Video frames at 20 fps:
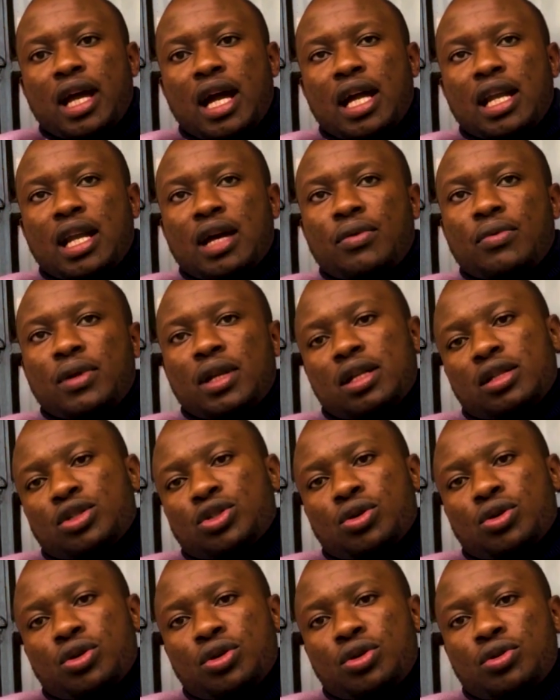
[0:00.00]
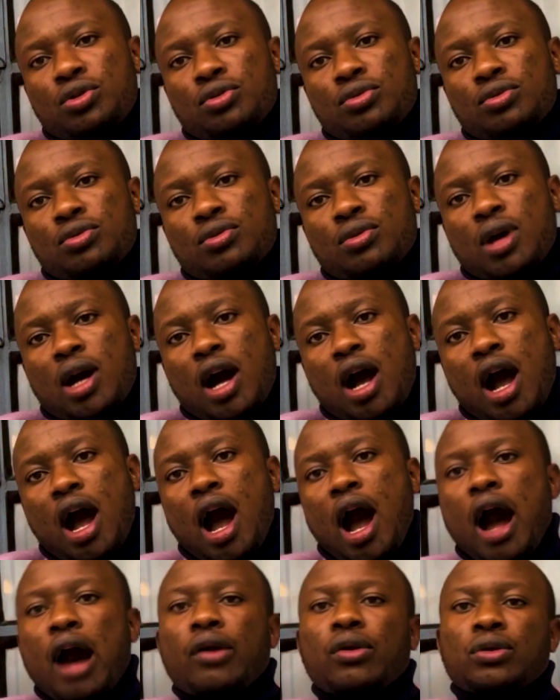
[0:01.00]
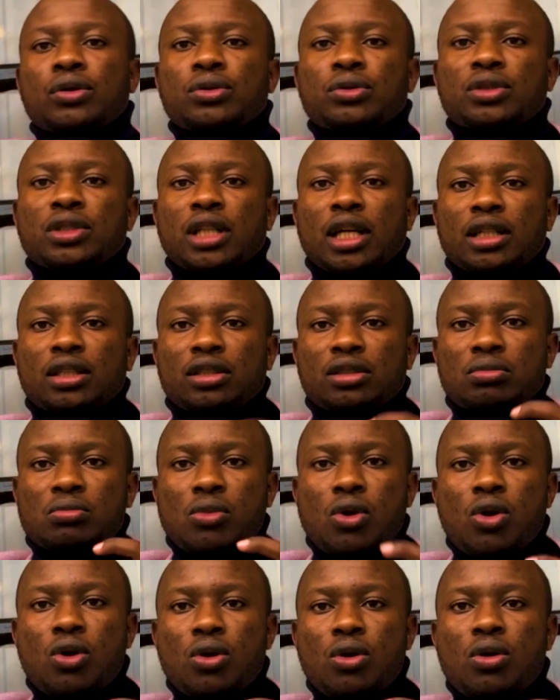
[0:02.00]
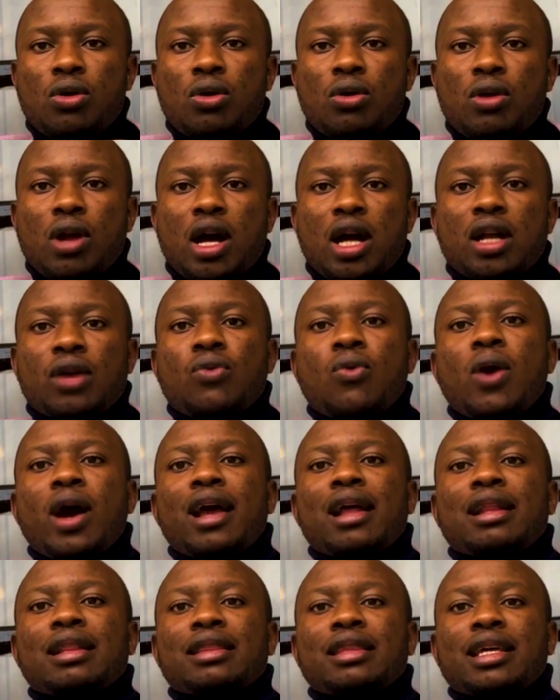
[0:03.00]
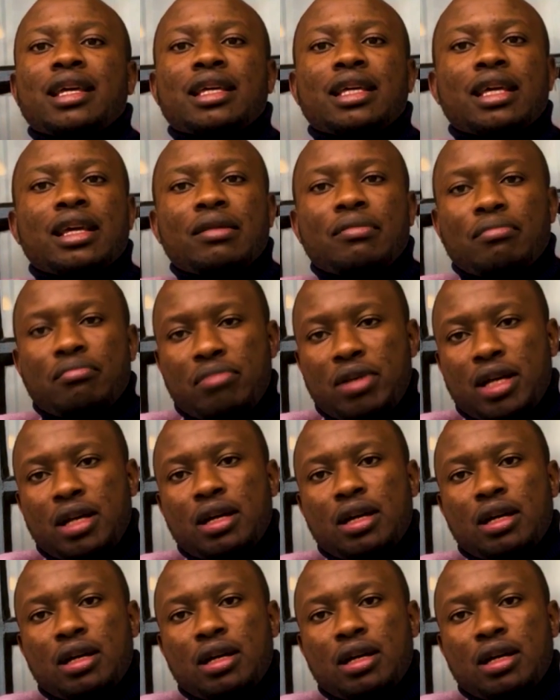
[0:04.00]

and I will show you how to start small and while thinking big.